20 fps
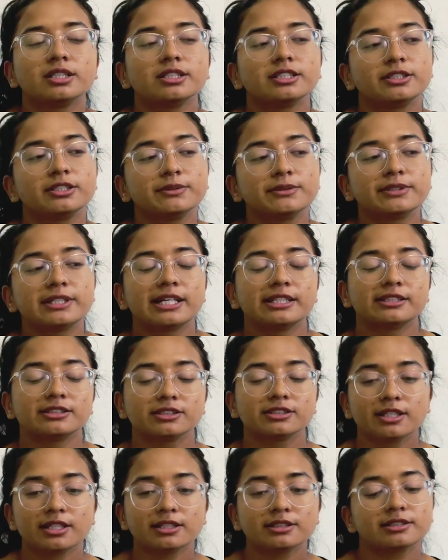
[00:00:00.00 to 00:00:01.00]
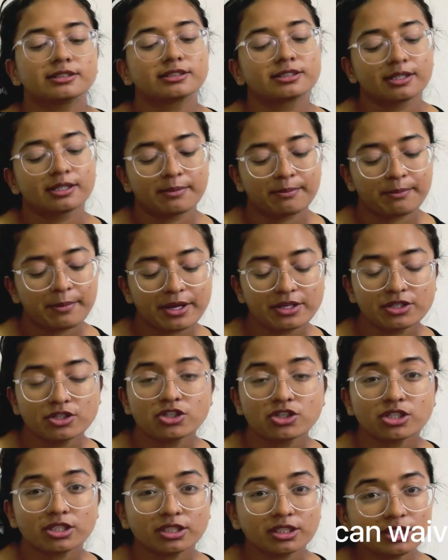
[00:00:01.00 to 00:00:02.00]
you can just
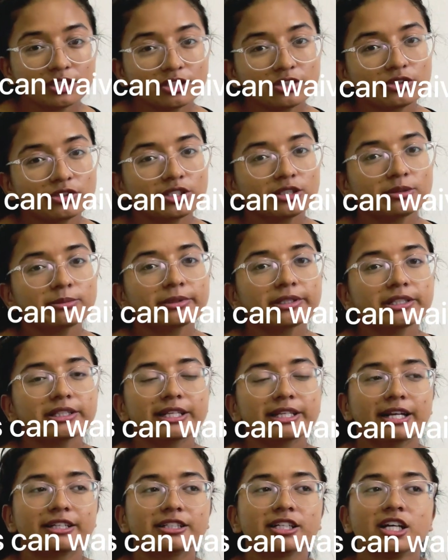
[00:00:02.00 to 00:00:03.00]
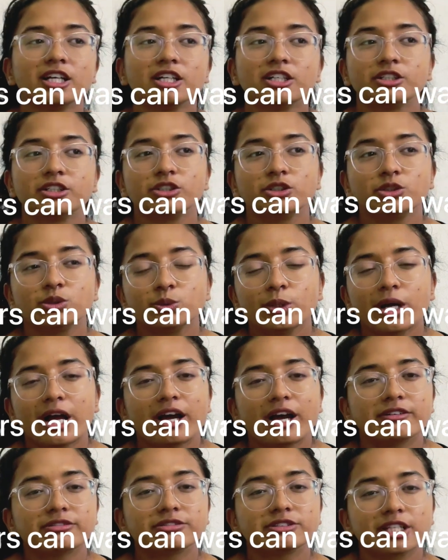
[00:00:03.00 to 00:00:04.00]
mention in your email that you
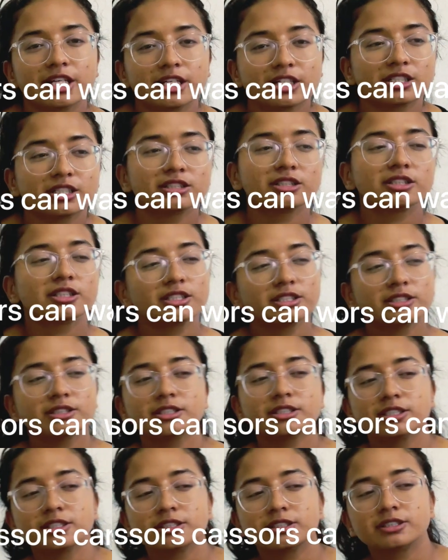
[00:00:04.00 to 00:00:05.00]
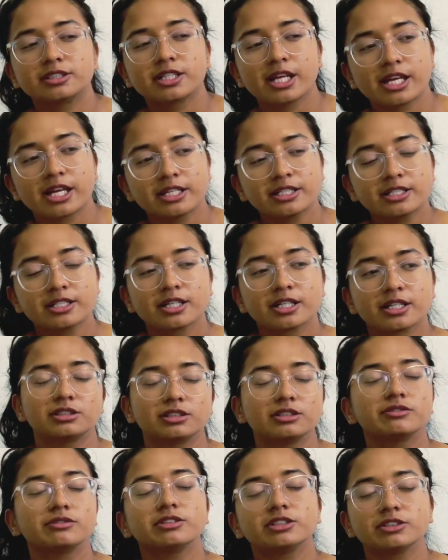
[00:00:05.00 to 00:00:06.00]
have taken this date.
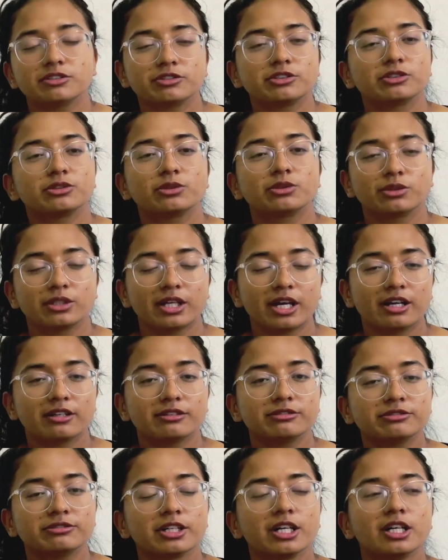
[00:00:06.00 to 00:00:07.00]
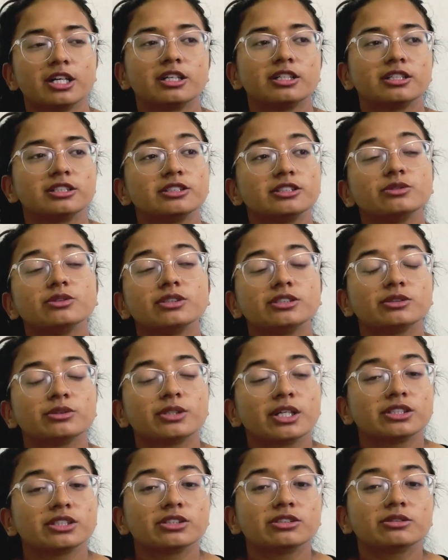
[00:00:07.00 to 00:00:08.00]
Even if you don't have, you
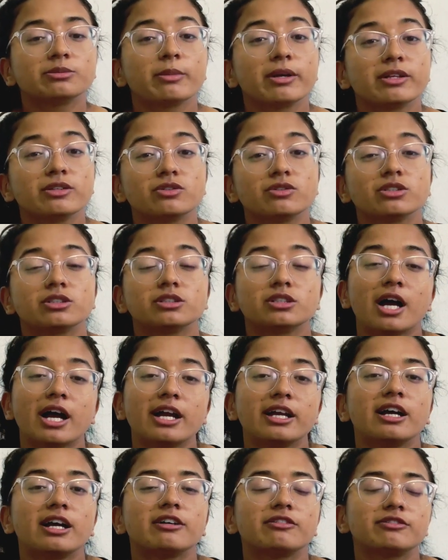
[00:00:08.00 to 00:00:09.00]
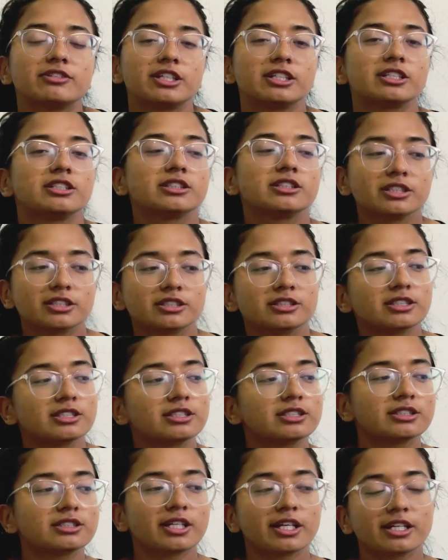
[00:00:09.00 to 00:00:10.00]
can just mention, I have taken this
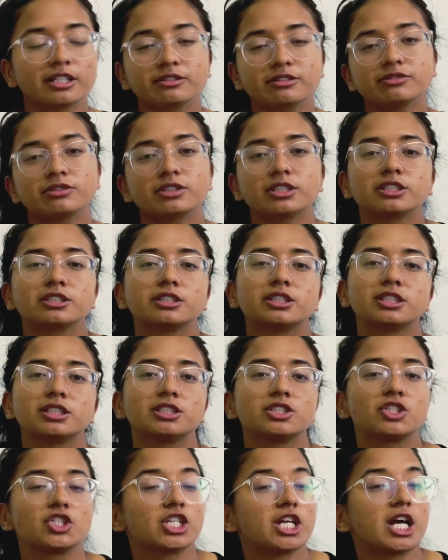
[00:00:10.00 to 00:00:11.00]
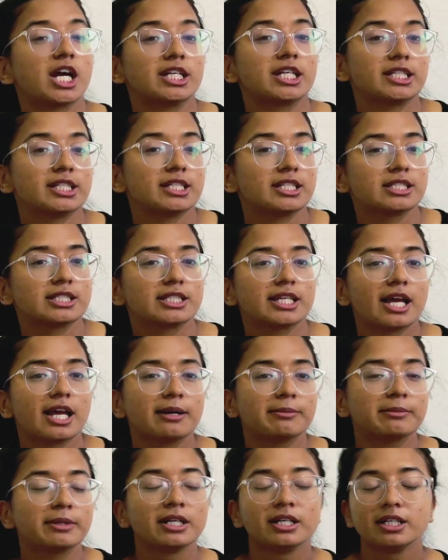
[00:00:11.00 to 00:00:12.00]
date for the GRE
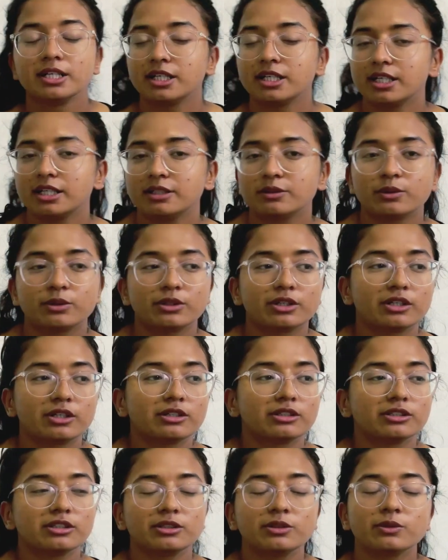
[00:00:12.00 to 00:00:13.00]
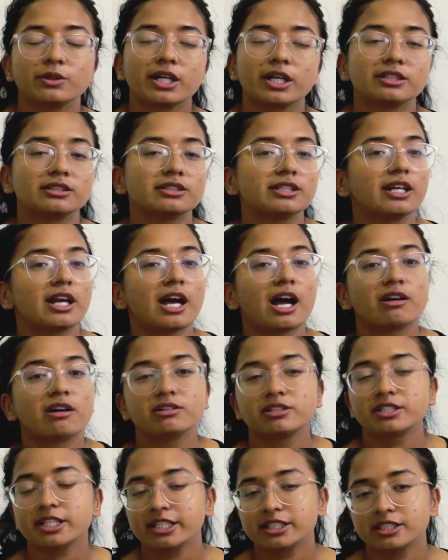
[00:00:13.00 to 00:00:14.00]
exam, or you can say, I'll
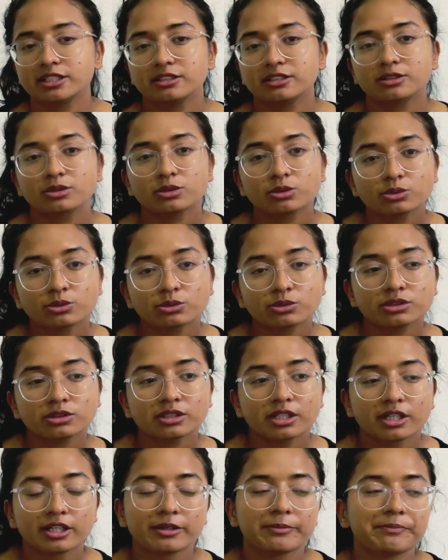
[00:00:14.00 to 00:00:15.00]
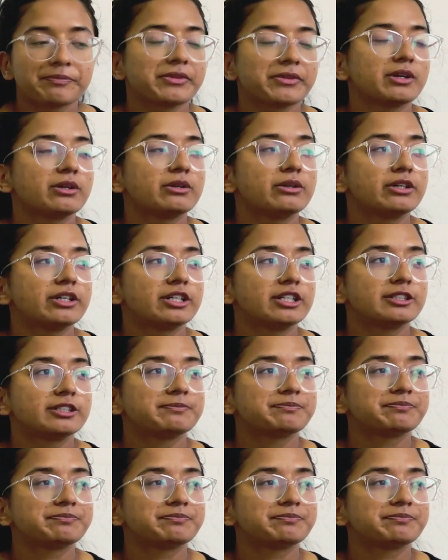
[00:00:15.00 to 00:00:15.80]
take it soon, or